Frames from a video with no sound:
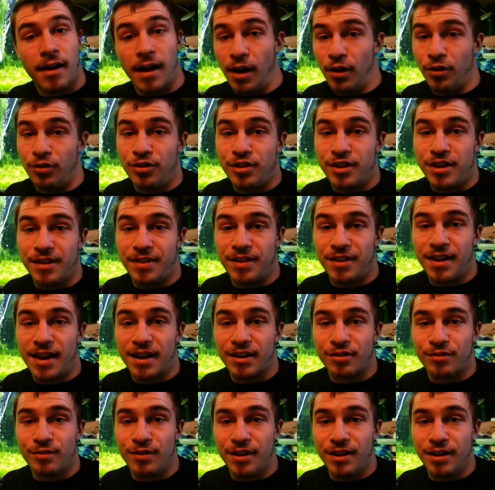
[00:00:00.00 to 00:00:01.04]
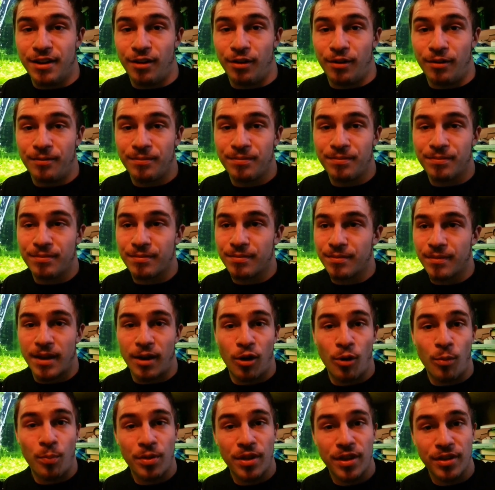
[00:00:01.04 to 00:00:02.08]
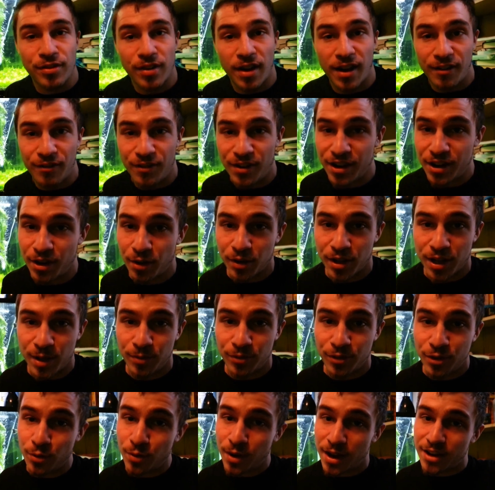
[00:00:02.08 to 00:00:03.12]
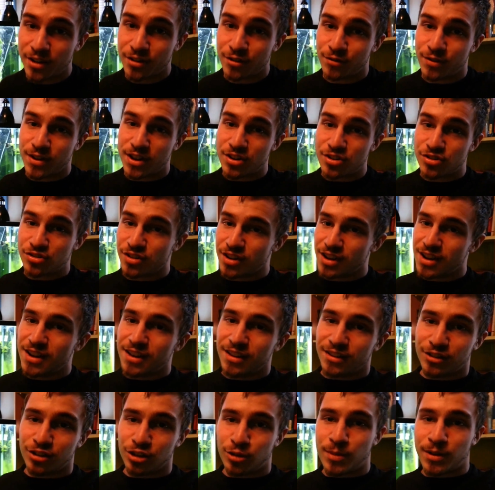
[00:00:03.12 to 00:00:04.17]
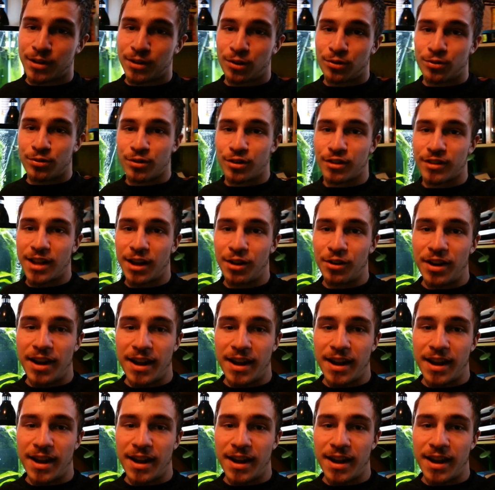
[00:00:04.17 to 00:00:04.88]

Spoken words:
see you in the next video. Hope this video keeps you and your fish a little bit closer to Cloud